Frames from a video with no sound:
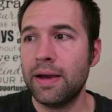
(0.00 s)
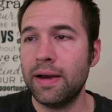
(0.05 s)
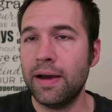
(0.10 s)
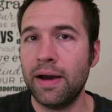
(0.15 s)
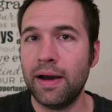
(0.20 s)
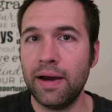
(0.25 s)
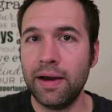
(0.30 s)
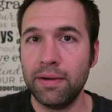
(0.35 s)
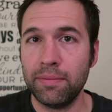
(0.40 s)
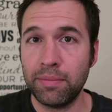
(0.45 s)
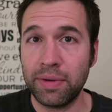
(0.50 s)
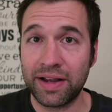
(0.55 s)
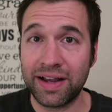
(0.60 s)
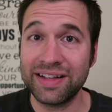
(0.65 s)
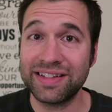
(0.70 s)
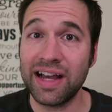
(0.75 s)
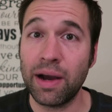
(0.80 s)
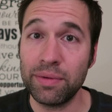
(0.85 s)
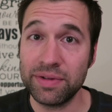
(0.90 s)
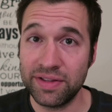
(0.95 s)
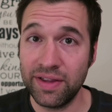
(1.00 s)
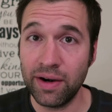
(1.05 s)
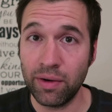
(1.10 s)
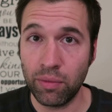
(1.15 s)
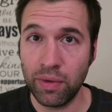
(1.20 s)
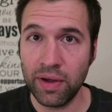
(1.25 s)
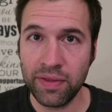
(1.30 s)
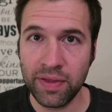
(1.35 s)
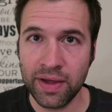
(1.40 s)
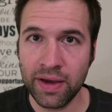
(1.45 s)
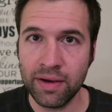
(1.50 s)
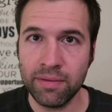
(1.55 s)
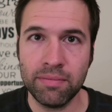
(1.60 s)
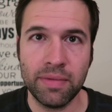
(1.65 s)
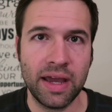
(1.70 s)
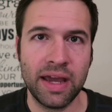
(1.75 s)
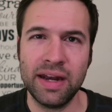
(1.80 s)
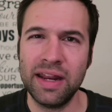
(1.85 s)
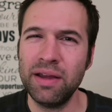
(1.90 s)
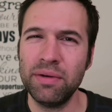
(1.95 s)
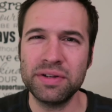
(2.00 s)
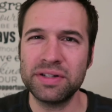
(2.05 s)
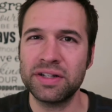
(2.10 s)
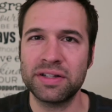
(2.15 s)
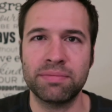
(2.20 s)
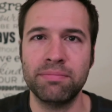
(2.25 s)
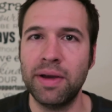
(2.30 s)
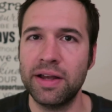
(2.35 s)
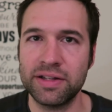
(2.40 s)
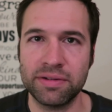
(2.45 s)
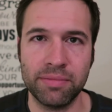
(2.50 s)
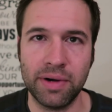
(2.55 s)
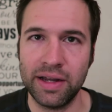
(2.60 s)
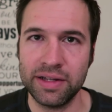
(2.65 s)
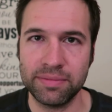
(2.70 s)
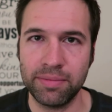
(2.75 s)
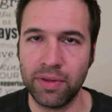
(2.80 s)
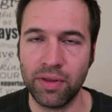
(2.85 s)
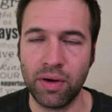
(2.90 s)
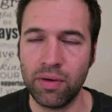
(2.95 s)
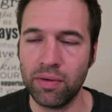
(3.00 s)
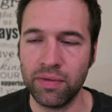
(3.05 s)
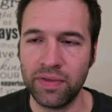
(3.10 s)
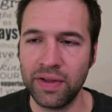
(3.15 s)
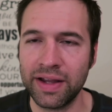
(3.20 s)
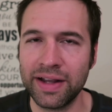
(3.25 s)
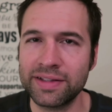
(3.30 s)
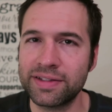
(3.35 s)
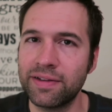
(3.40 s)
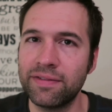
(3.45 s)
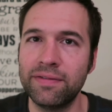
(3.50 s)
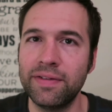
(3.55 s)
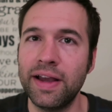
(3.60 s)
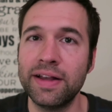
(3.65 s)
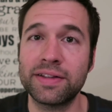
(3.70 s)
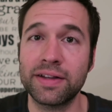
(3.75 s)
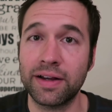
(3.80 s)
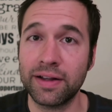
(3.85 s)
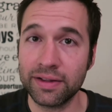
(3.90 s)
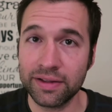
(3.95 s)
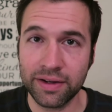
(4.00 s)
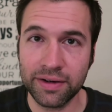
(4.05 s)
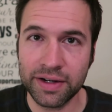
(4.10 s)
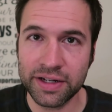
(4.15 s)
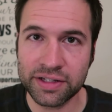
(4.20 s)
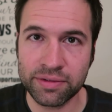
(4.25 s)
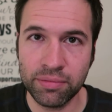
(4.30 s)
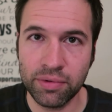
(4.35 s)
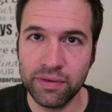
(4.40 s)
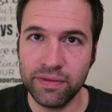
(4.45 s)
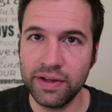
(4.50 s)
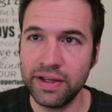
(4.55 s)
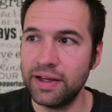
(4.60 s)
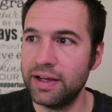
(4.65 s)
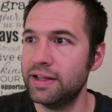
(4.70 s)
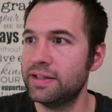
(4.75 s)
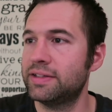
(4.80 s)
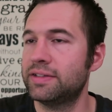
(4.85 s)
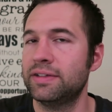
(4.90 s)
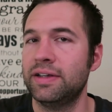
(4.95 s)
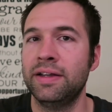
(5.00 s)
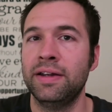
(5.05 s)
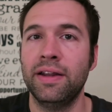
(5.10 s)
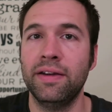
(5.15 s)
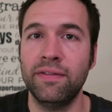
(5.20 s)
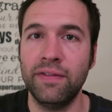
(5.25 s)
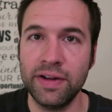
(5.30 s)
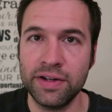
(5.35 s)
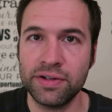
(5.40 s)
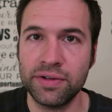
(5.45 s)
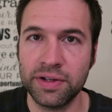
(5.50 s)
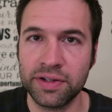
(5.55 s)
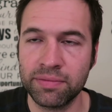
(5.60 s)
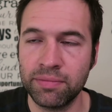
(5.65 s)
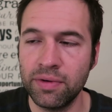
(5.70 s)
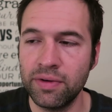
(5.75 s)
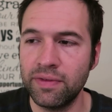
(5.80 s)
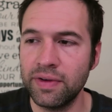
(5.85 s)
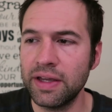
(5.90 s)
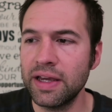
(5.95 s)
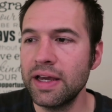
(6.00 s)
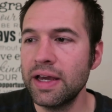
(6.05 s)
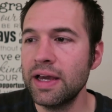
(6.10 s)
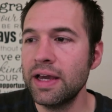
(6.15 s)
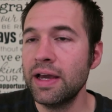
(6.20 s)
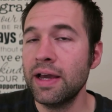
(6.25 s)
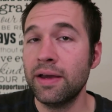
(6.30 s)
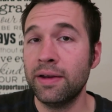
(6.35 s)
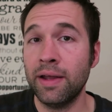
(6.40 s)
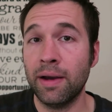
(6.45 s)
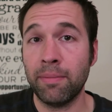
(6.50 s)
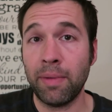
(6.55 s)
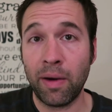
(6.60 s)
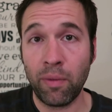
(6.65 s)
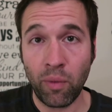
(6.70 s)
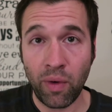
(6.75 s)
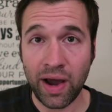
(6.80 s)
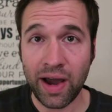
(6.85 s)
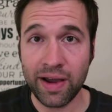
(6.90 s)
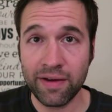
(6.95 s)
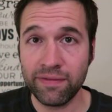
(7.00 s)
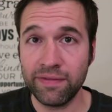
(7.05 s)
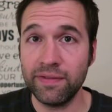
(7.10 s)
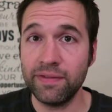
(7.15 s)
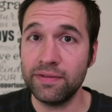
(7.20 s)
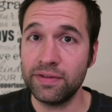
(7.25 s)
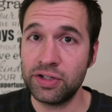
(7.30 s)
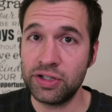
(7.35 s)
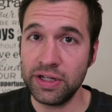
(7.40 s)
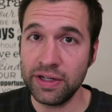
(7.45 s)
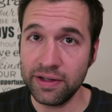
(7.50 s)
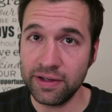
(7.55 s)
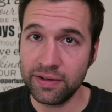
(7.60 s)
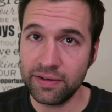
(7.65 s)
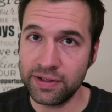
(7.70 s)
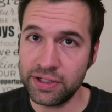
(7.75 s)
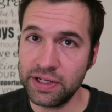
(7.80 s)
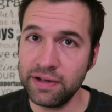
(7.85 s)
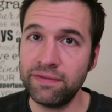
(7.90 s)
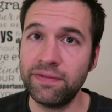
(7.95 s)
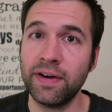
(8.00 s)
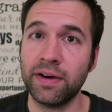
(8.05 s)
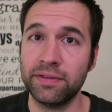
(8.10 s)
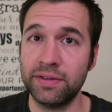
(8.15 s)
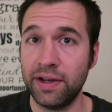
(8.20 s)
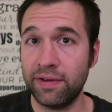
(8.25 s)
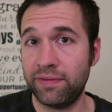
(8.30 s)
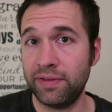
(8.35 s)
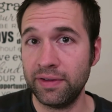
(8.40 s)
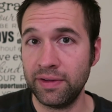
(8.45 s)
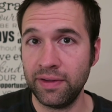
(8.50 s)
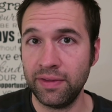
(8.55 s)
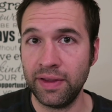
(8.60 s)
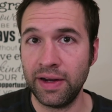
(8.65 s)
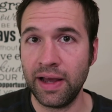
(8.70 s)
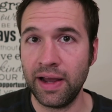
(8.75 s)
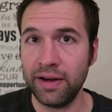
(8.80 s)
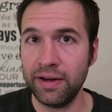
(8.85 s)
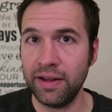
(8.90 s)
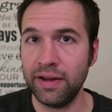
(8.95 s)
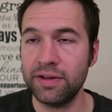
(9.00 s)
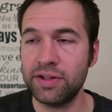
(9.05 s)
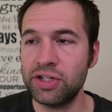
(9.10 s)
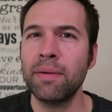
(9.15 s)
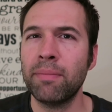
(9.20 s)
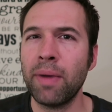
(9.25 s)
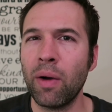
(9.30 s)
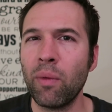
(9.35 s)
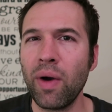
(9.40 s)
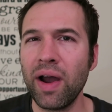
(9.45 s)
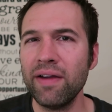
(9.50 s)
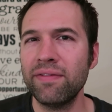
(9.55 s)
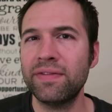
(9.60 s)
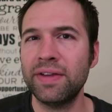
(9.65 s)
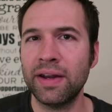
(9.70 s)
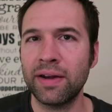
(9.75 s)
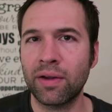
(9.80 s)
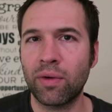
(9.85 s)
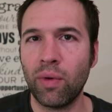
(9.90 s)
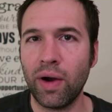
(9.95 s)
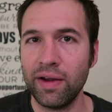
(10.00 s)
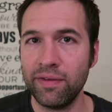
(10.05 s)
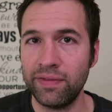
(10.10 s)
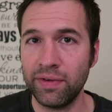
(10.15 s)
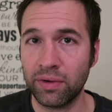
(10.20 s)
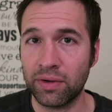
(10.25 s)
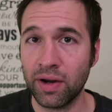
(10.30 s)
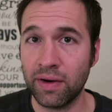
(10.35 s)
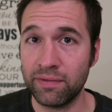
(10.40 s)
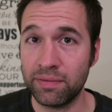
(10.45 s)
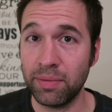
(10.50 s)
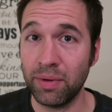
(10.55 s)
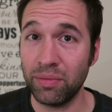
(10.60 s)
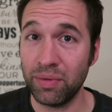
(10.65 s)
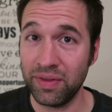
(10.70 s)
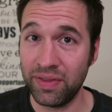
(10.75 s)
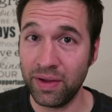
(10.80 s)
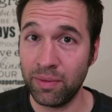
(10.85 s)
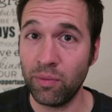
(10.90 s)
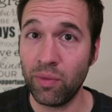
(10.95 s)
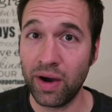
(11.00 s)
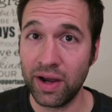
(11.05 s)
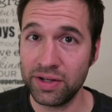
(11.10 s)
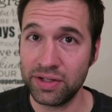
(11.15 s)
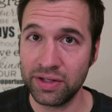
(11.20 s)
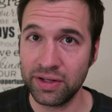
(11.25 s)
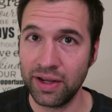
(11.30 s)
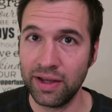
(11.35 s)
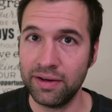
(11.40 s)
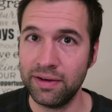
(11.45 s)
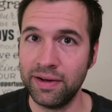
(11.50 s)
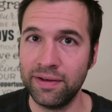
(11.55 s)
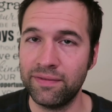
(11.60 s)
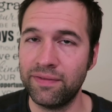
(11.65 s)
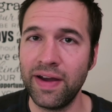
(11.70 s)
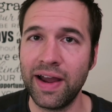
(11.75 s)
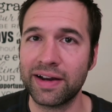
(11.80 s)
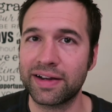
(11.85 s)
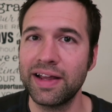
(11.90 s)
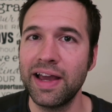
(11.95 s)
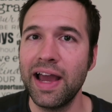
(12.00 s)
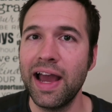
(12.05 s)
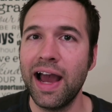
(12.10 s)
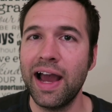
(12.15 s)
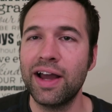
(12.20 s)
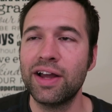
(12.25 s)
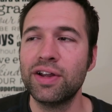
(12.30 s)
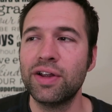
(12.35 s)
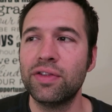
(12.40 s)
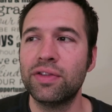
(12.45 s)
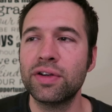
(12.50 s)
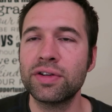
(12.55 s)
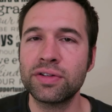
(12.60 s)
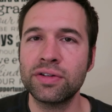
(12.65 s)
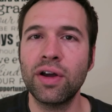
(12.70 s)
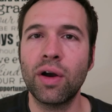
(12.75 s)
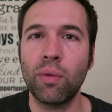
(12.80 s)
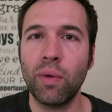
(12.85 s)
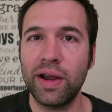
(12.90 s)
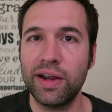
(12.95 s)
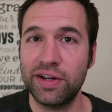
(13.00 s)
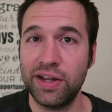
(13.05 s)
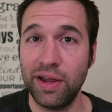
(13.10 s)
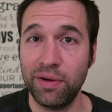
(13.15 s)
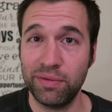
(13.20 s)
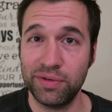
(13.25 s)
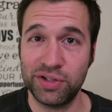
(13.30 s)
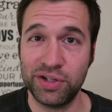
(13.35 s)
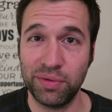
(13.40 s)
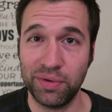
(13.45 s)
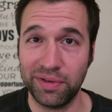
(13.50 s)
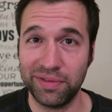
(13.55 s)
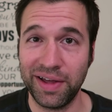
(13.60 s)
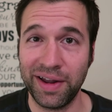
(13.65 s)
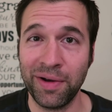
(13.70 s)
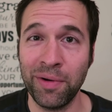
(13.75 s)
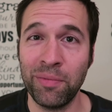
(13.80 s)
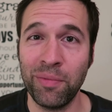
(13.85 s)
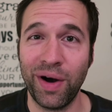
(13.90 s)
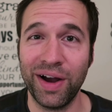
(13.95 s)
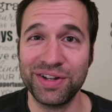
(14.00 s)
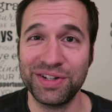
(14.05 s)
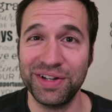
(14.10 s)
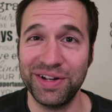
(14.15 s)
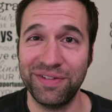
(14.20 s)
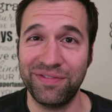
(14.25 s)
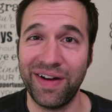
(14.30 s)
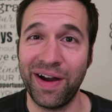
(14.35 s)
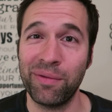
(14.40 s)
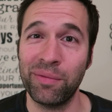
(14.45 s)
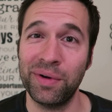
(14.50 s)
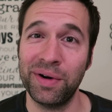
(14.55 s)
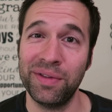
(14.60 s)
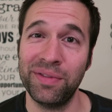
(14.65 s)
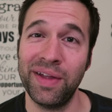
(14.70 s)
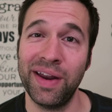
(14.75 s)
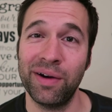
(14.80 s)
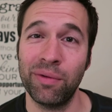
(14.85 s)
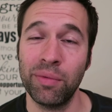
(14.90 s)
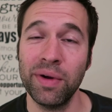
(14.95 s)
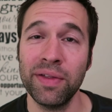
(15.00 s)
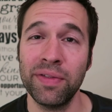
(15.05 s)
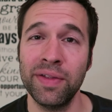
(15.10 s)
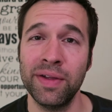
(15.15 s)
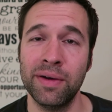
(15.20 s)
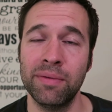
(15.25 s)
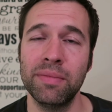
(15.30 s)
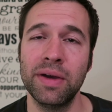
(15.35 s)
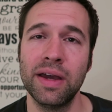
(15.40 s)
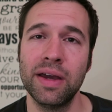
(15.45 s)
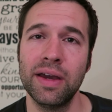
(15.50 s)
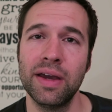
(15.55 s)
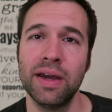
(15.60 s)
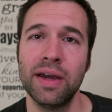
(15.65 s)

Uh, because I was there with him, and he was just mesmerized by the whole thing. It's a it's a hilarious movie. It's an adventurous movie. Now my wife, she she felt differently than I did. My wife didn't quite feel comfortable with him watching it. In fact, there's no way she she would have let him watch it if I weren't there with him.